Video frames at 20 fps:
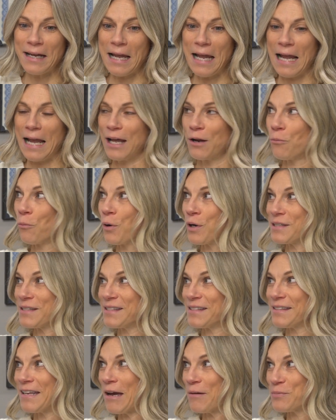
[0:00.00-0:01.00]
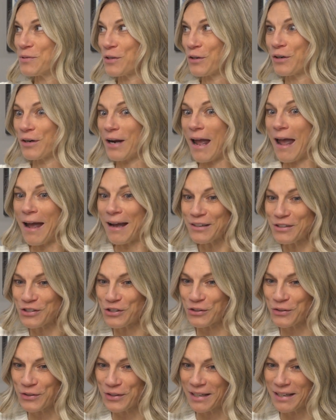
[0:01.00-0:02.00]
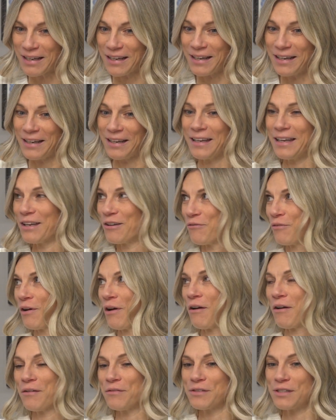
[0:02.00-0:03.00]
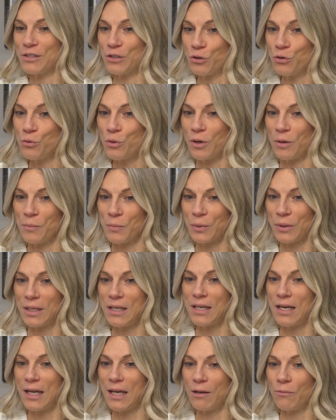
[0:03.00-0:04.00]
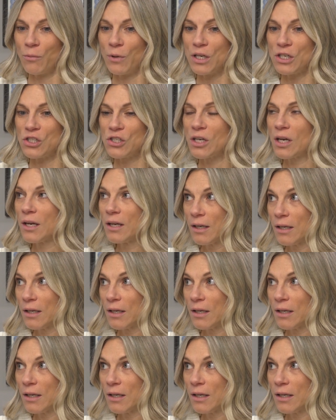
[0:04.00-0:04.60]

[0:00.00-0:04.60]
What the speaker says: and what steps are actually involved to complete it, which